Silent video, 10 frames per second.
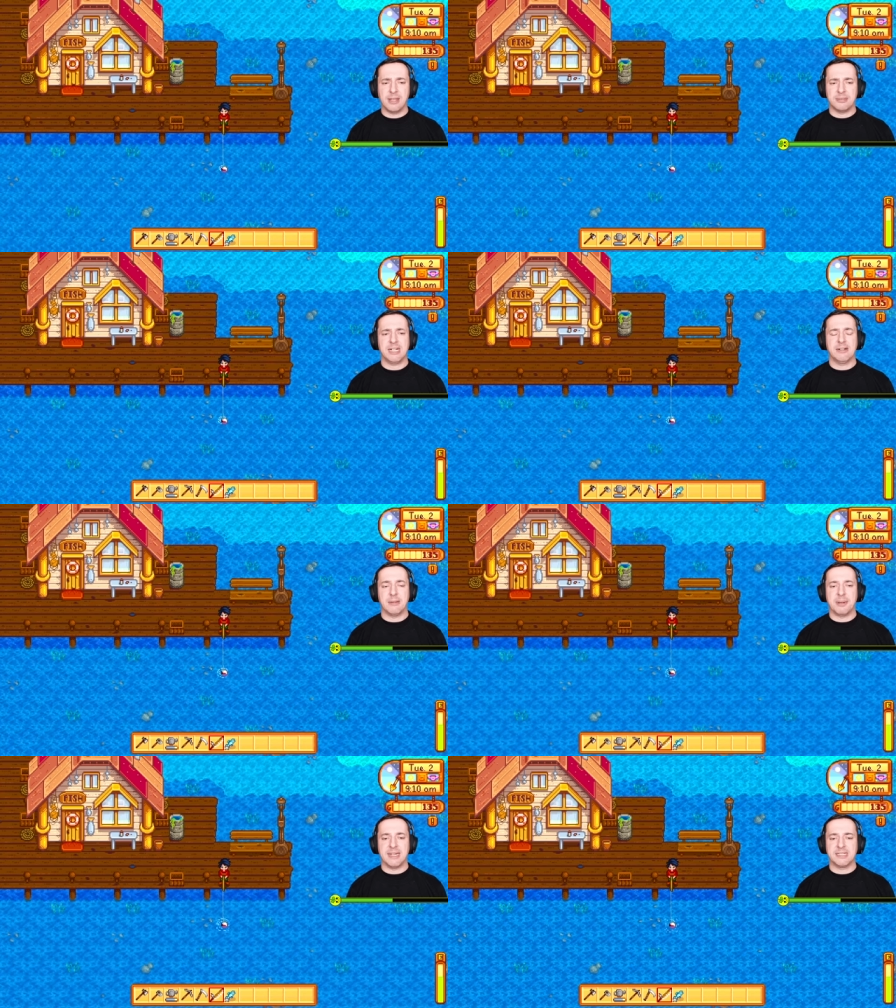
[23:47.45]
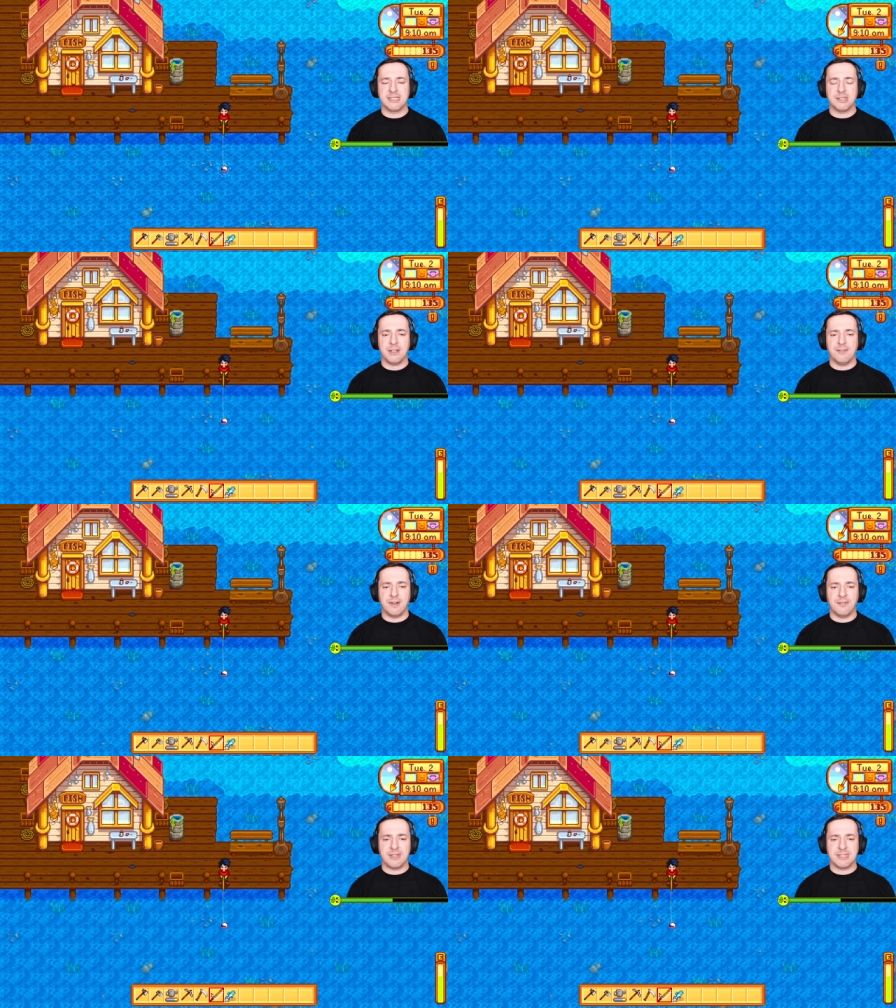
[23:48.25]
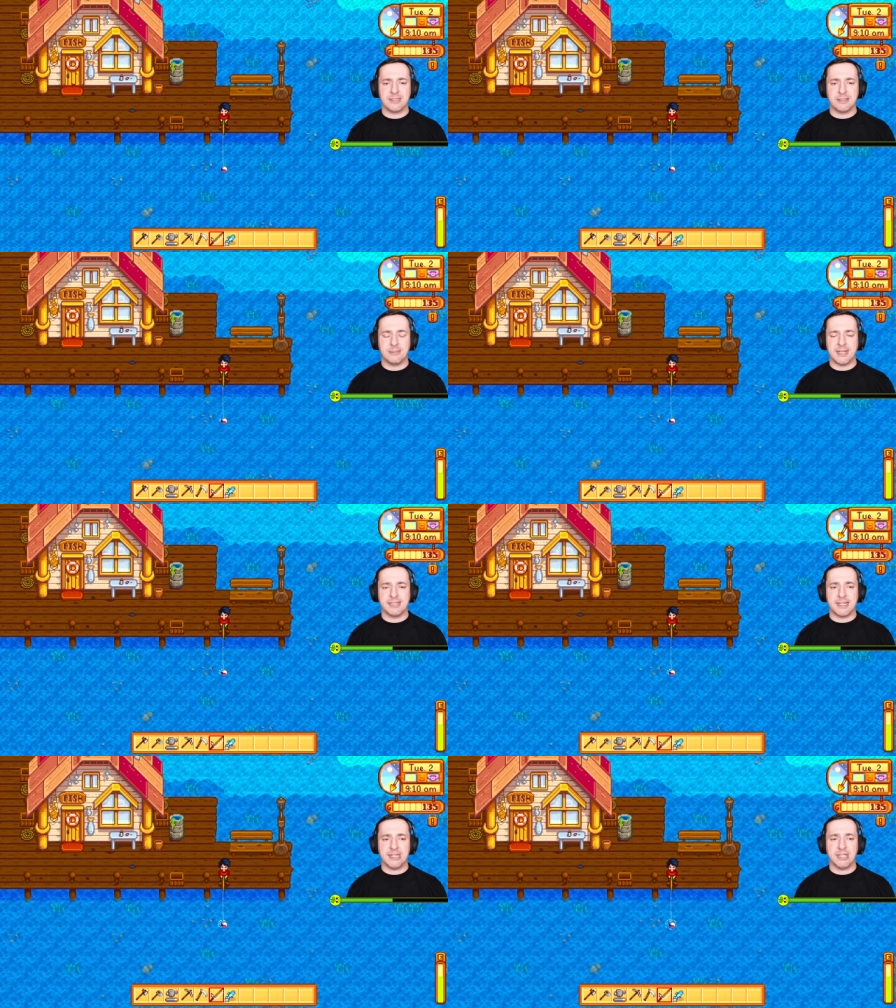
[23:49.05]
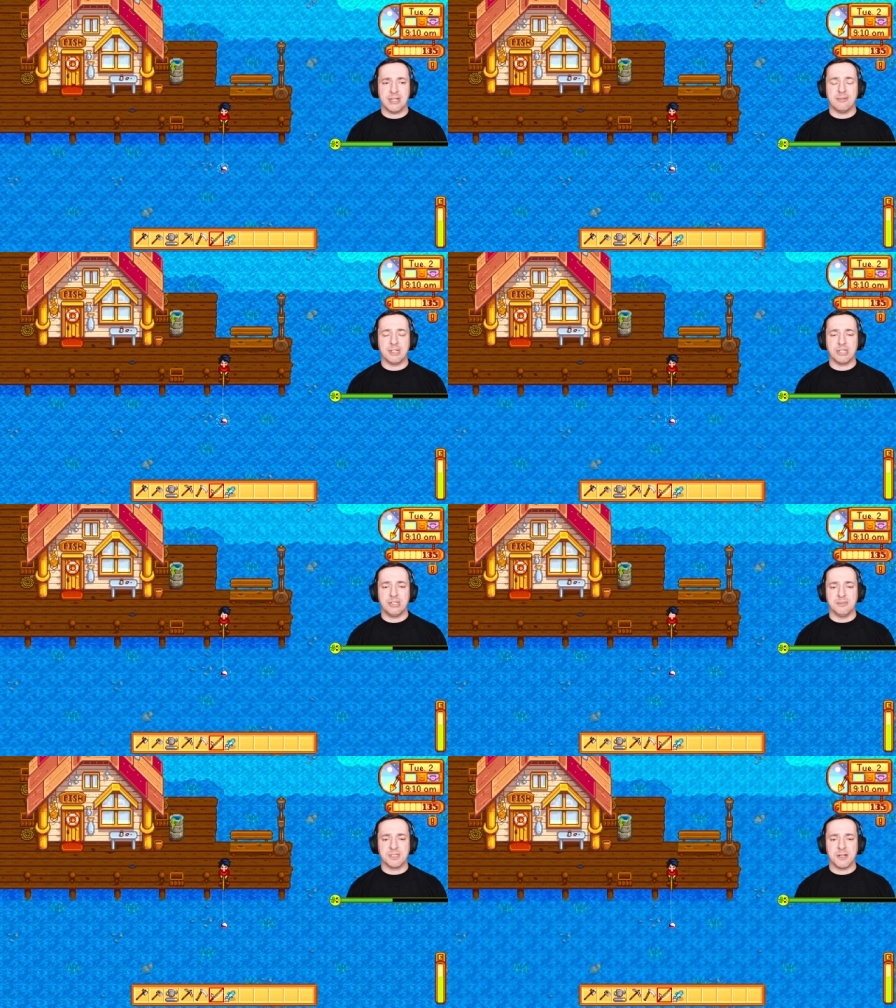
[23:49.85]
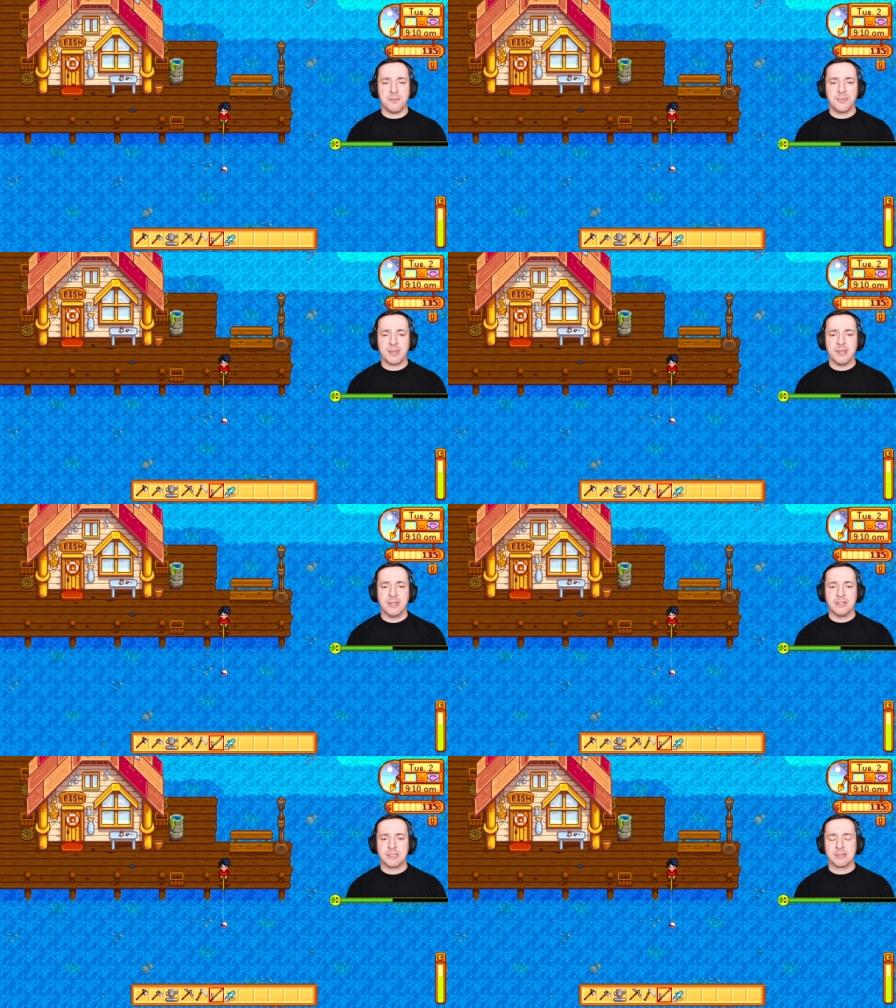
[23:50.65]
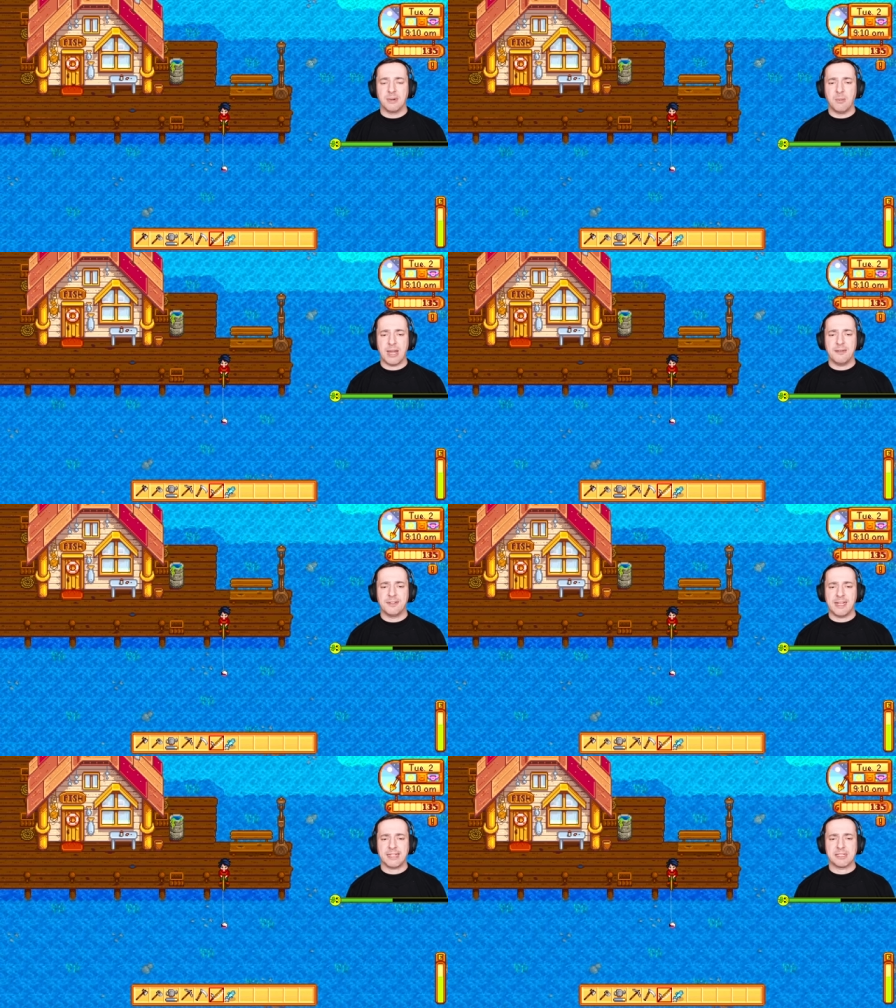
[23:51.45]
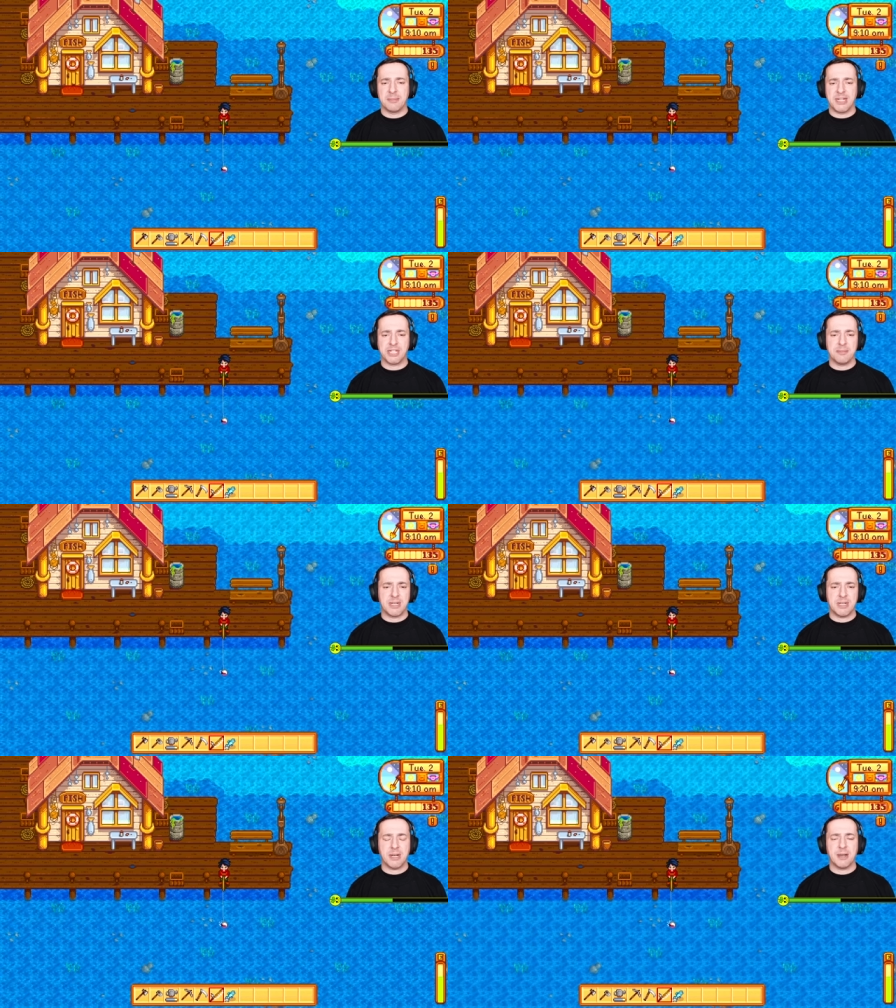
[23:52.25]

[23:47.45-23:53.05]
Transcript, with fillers: I'm saying on the PlayStation. I don't even know if this is on the PlayStation. I would assume so. So we're waiting for the exclamation mark.